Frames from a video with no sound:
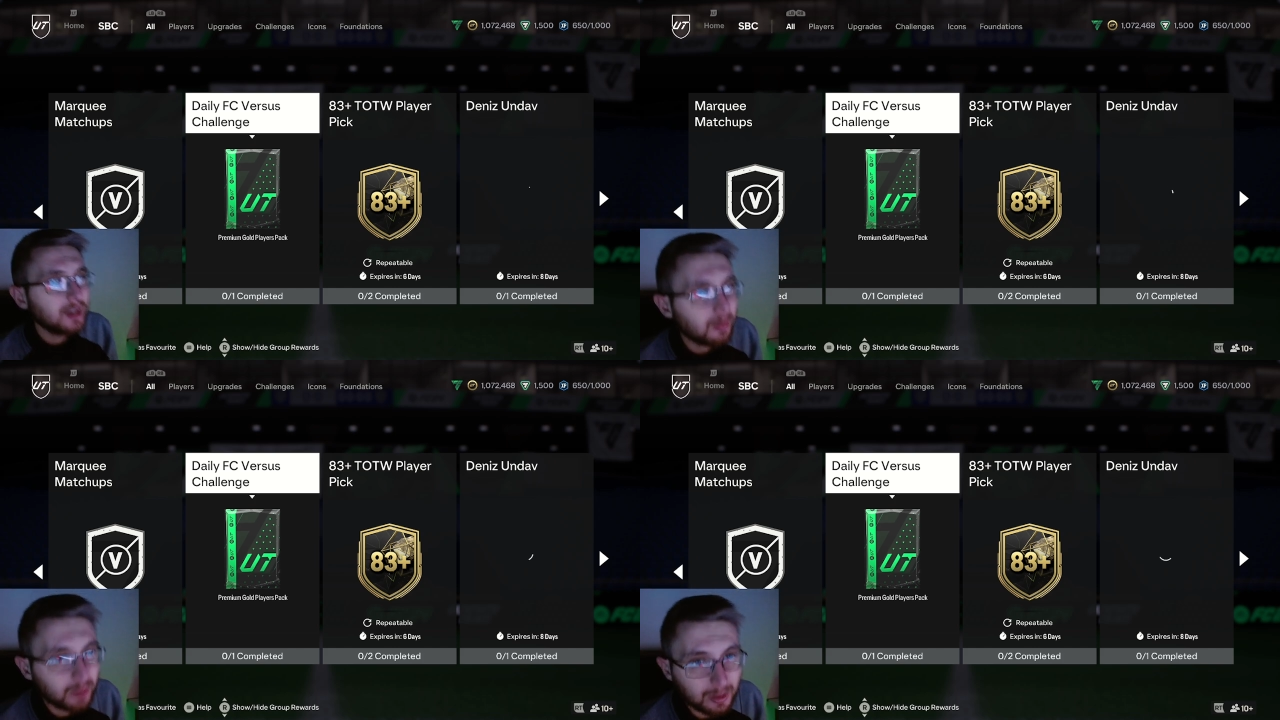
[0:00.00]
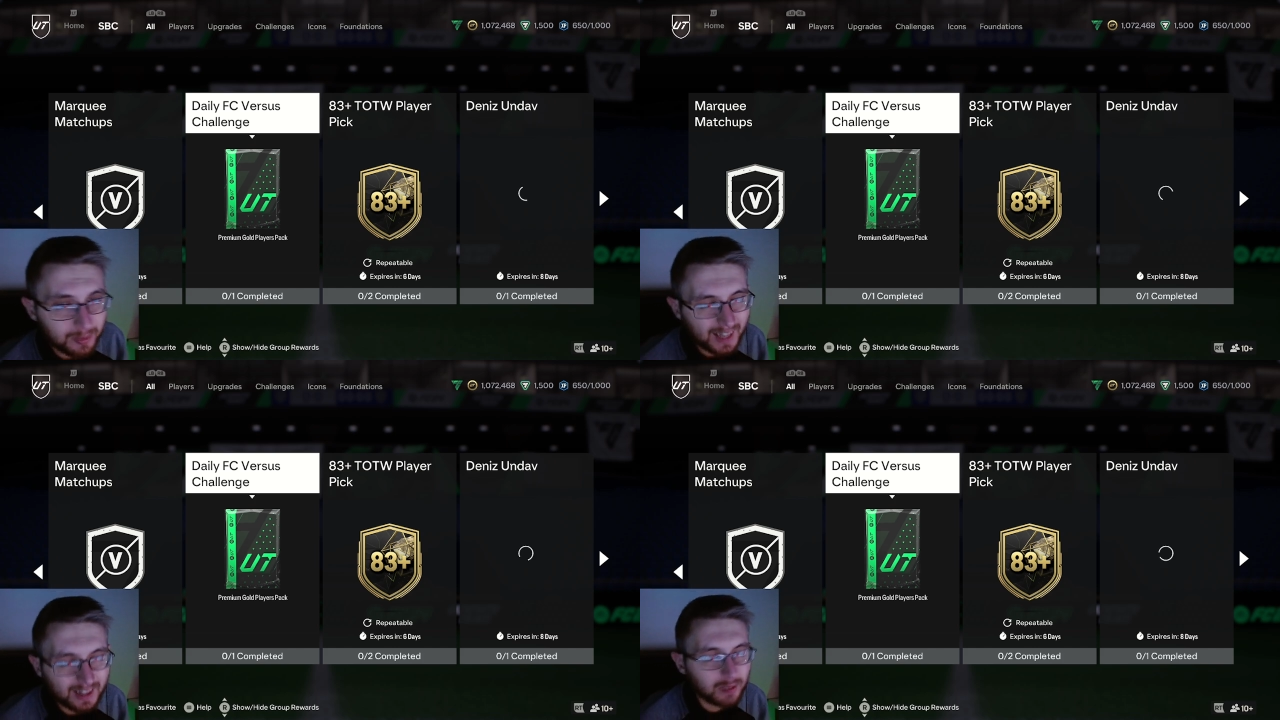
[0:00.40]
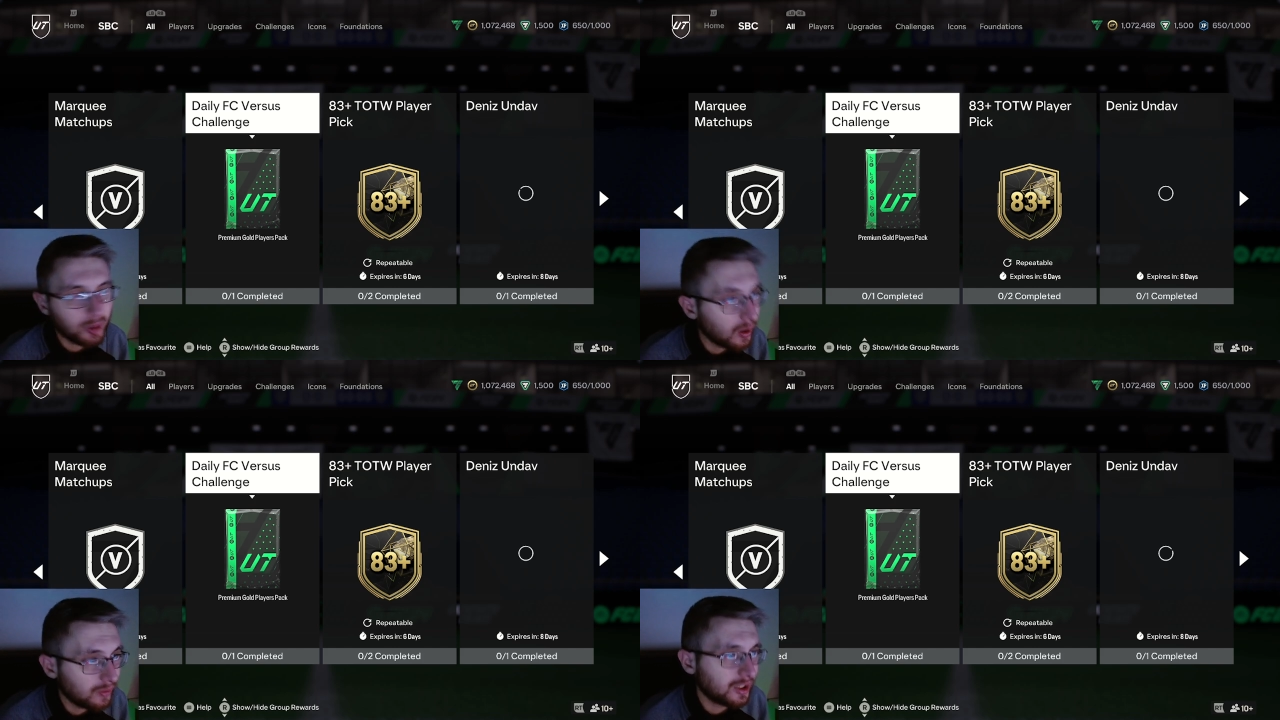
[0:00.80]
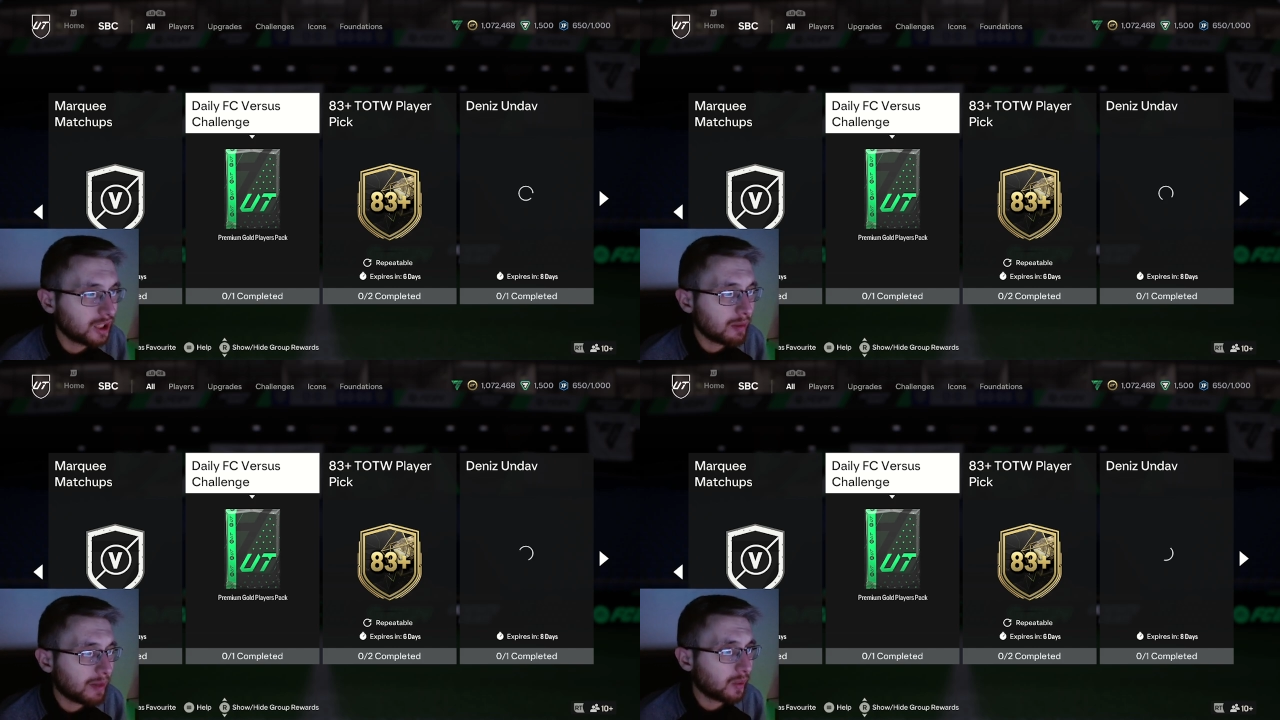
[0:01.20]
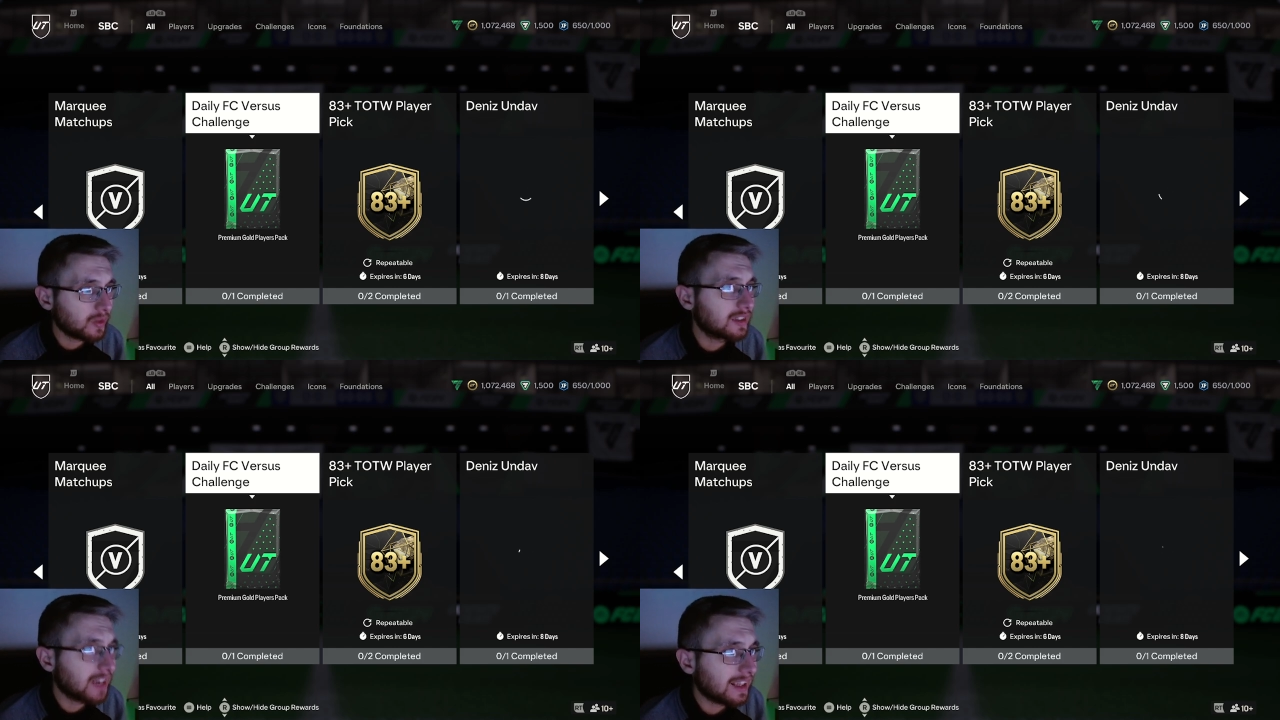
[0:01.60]
but I'm back and I'm hopefully going to be back with the
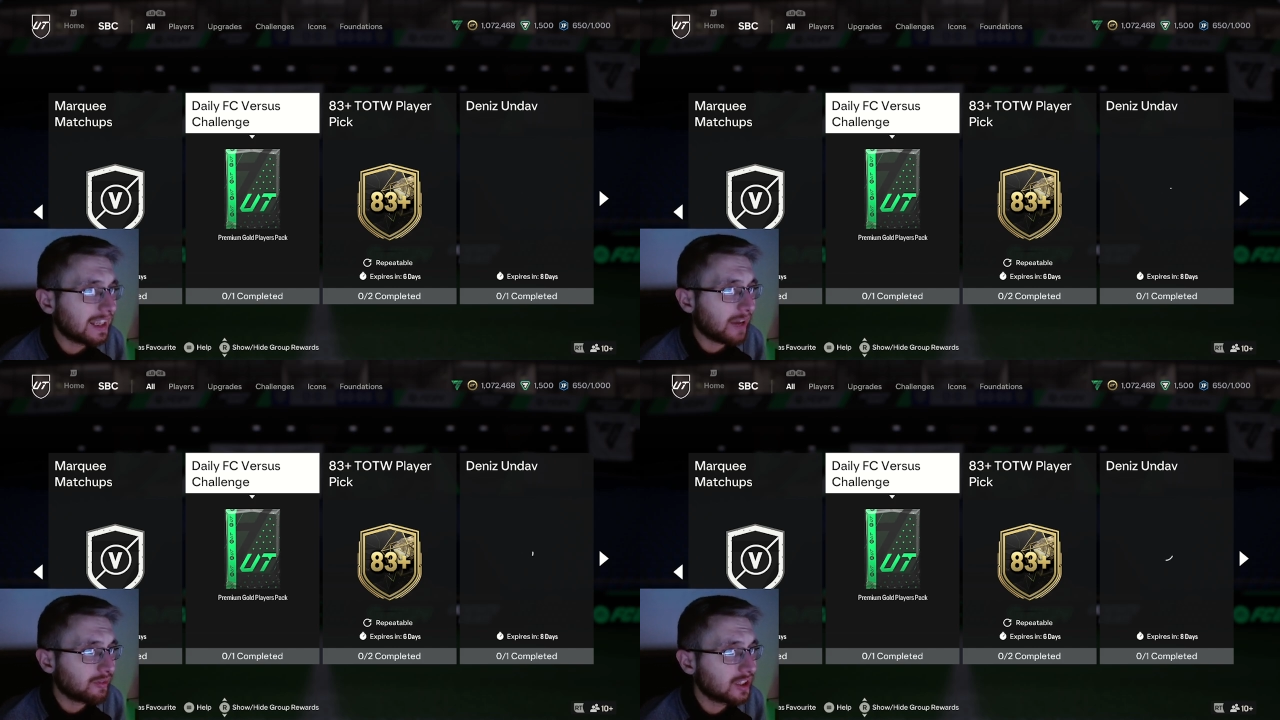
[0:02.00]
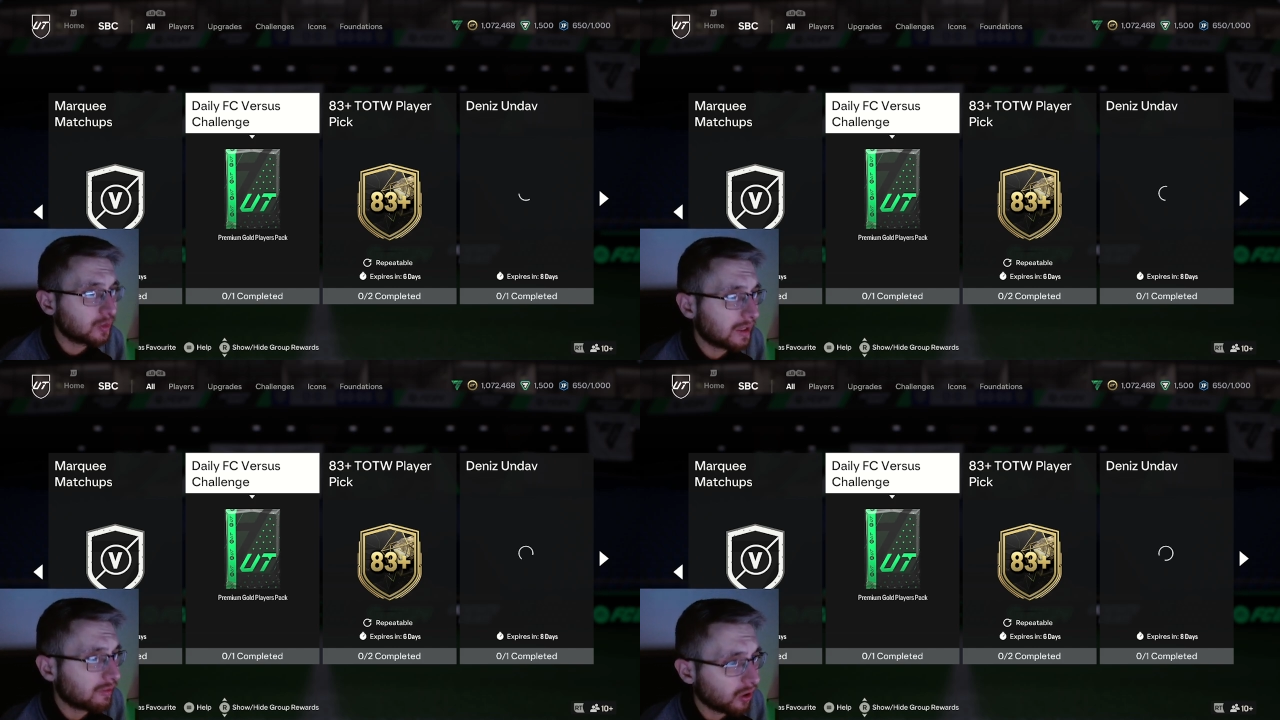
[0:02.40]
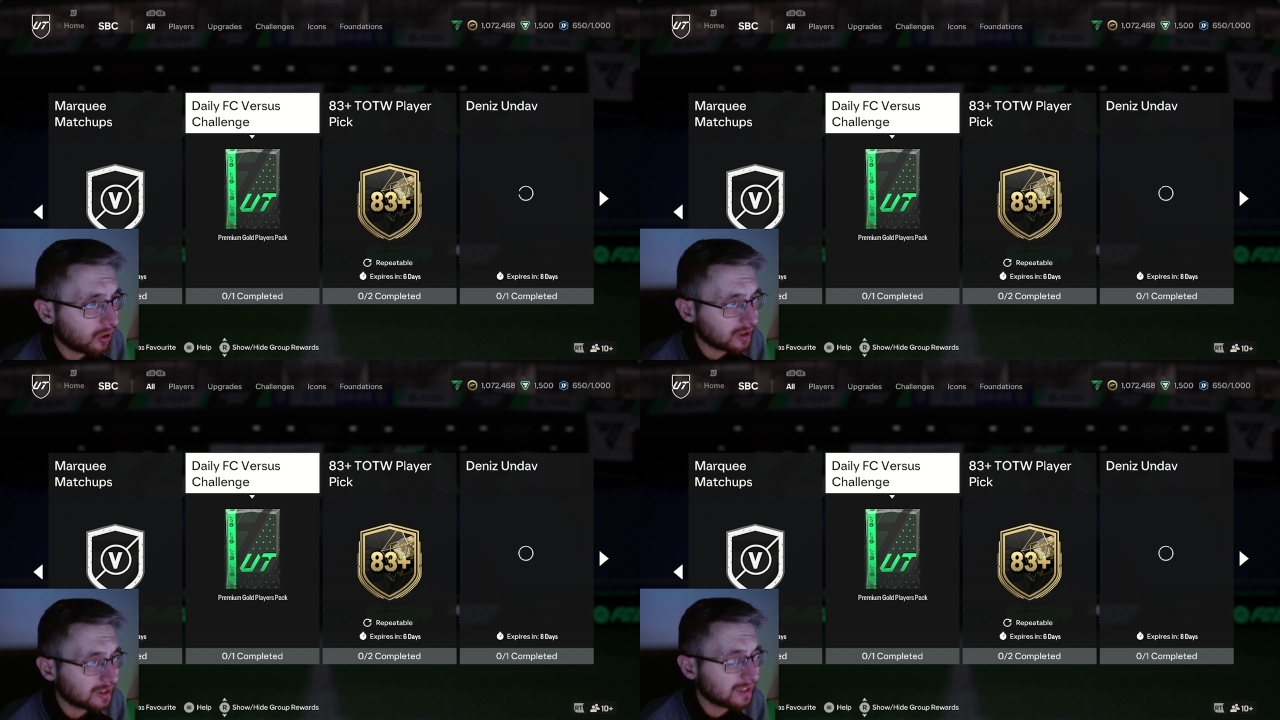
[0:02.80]
daily FC24 content.